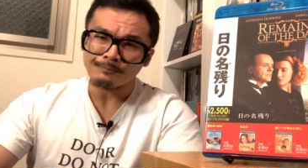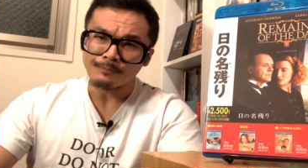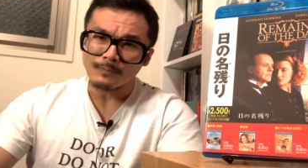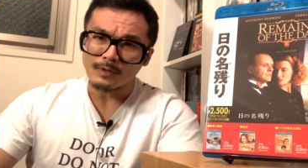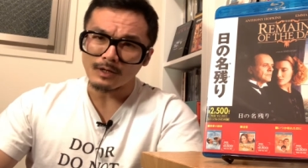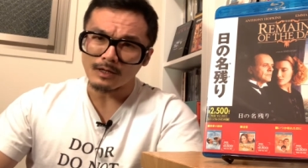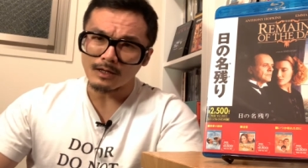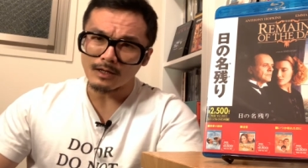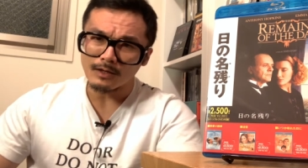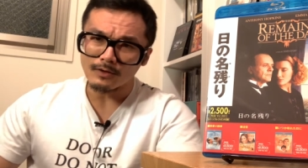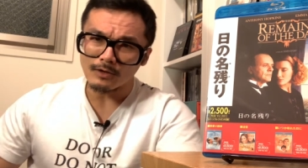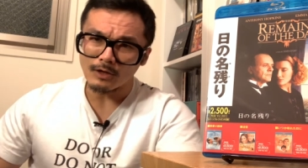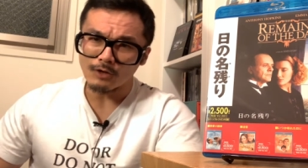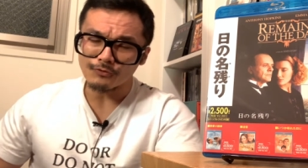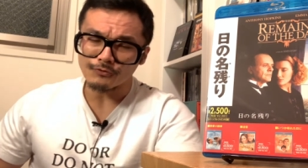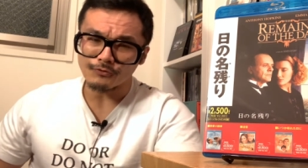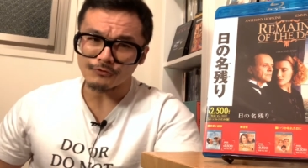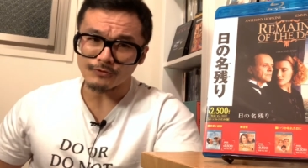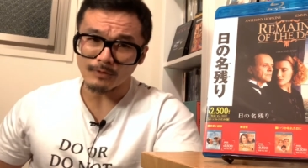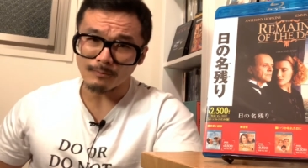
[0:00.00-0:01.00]
uh,
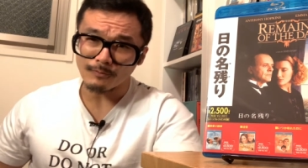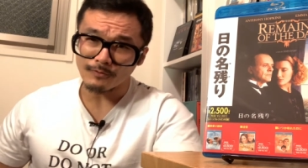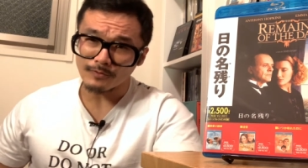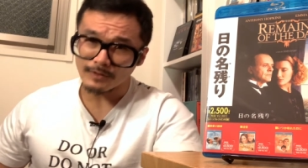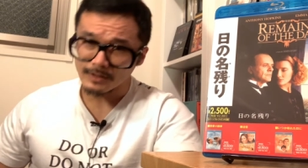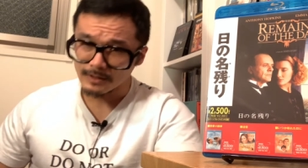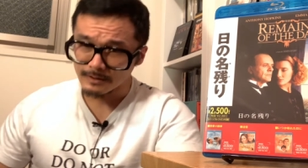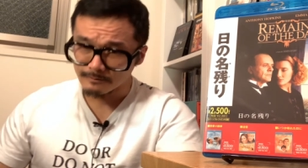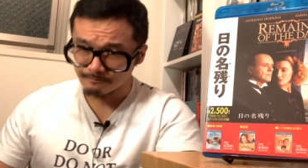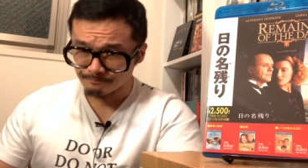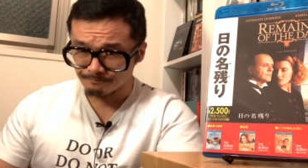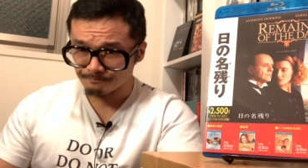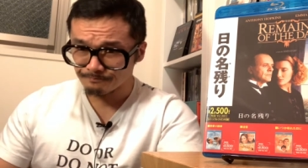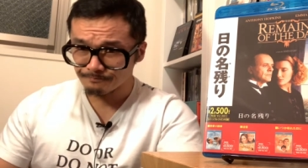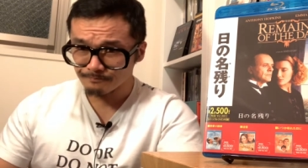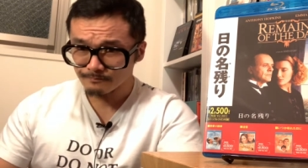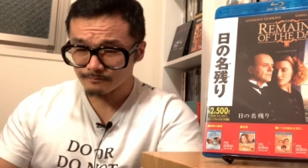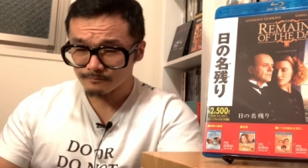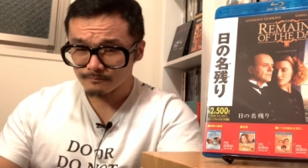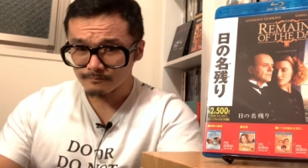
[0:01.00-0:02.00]
also some of the,
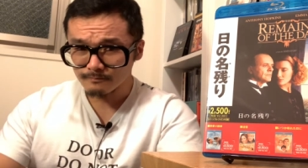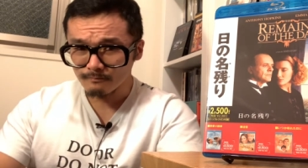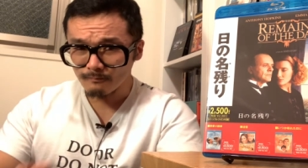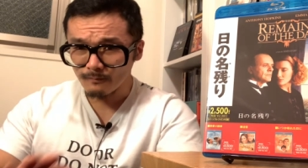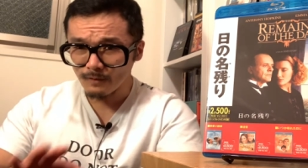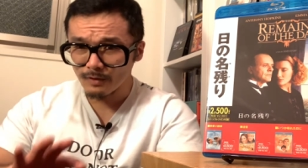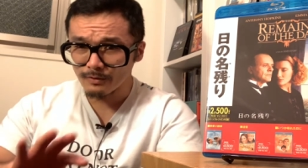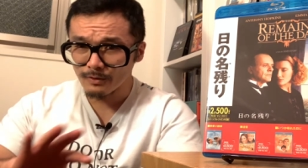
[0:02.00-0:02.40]
the